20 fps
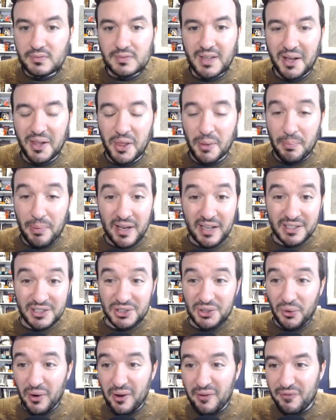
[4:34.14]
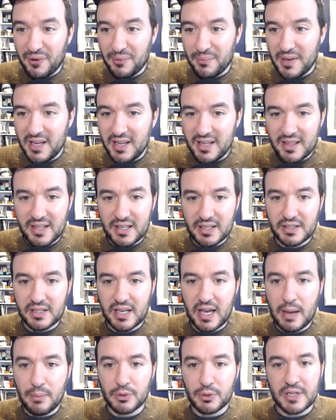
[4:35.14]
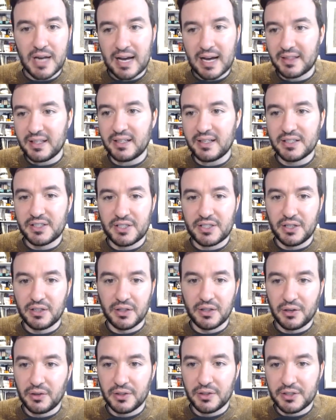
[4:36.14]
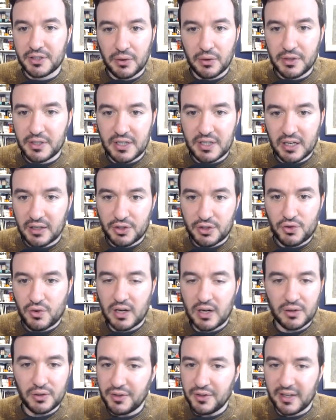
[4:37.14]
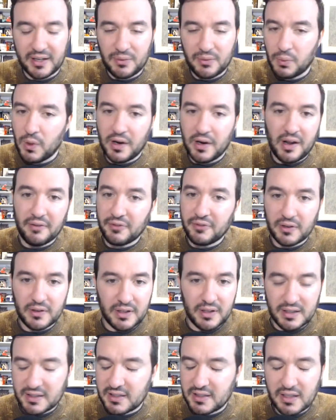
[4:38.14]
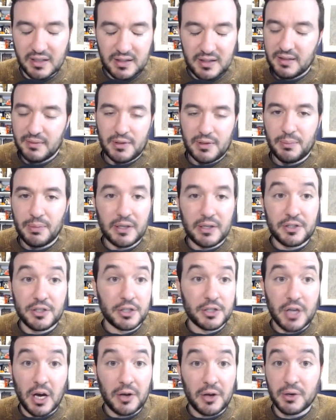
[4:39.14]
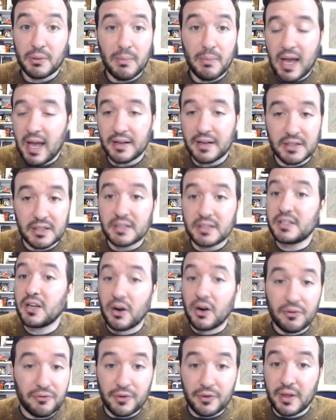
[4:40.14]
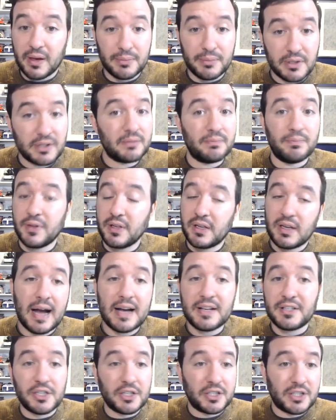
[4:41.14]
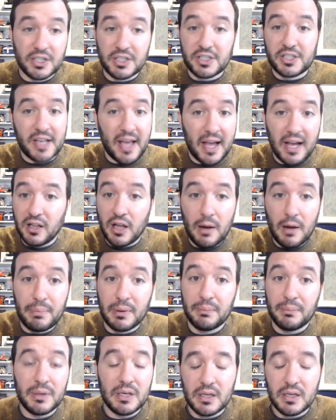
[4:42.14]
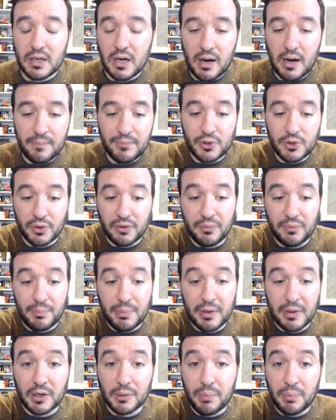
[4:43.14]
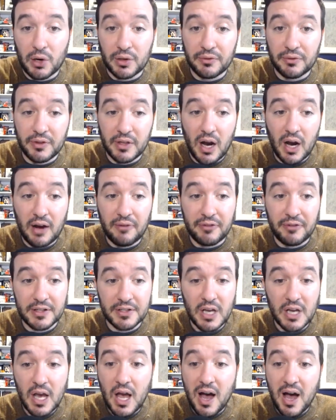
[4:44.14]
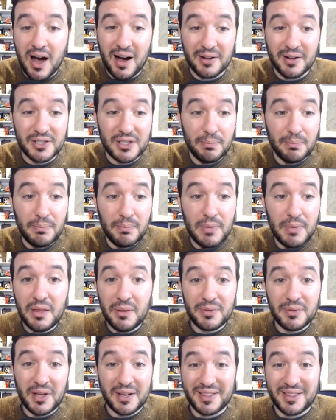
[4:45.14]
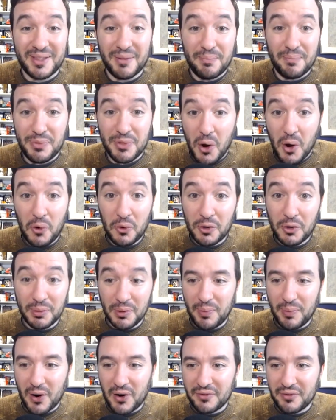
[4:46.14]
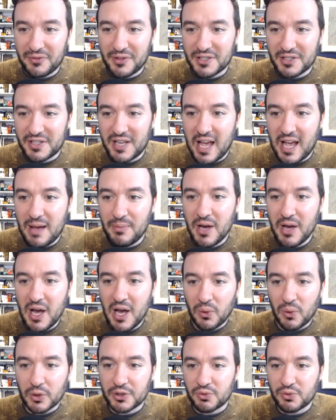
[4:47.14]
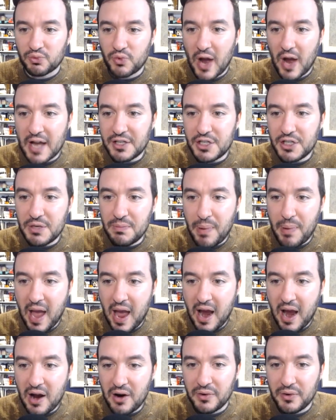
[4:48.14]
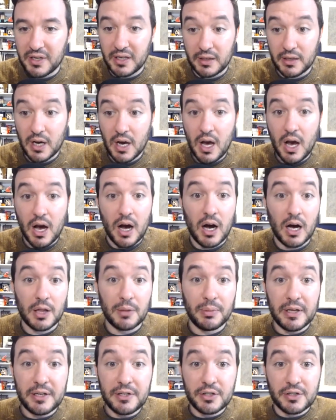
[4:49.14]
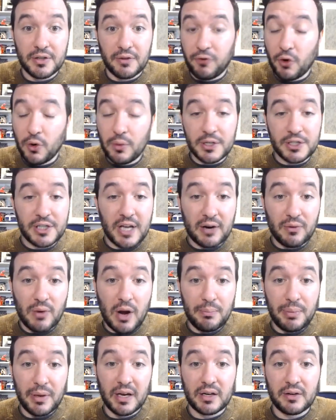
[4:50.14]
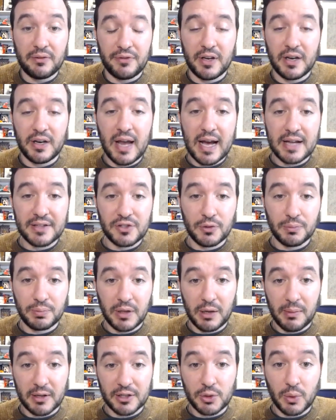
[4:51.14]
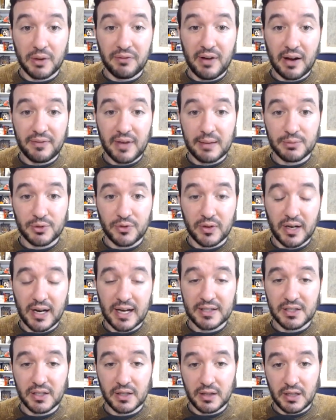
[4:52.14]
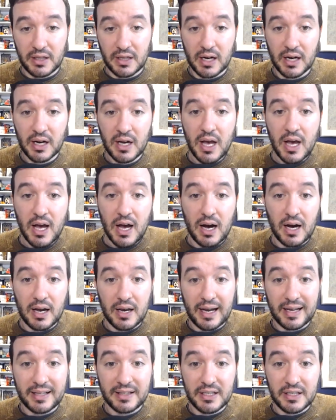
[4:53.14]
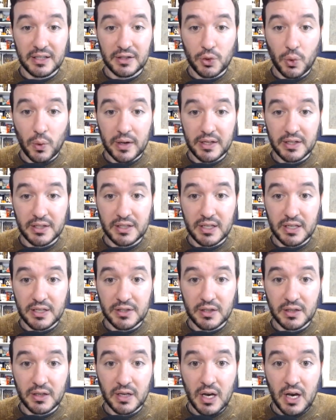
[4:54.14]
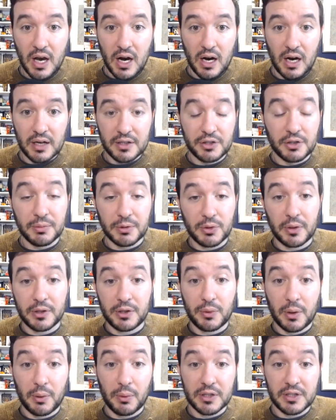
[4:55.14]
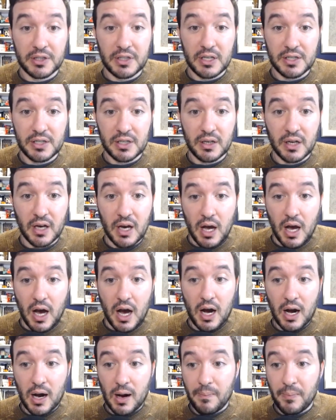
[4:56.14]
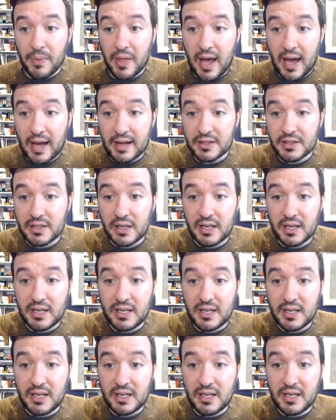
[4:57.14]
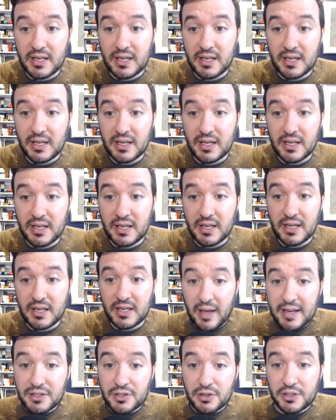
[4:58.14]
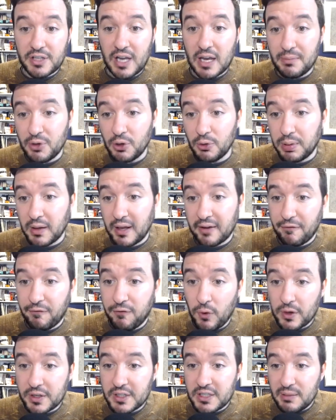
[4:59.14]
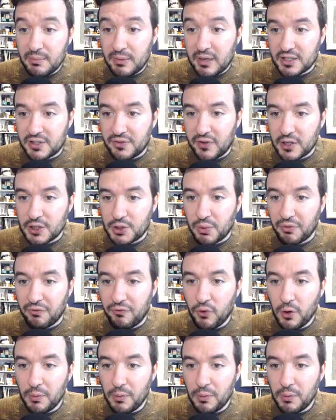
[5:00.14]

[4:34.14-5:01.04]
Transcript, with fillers: the big story for me in this game was not that Nassir Little and Tony Snell struggled, like whatever. It's it, the Blazers just undermanned, and it's hard for them to the guys just to scale up and be uh, sort of bigger part of the offense. Uh, to me, the like the notable part of this game was Reggie Perry. Uh, the Blazers, a former second round pick of the Nets, who played about 25 games for the Nets in the uh, uh, 1920 season, uh, excuse me, 2021 season. Um, and he made his, his Blazers debut, played 14 minutes, finished with four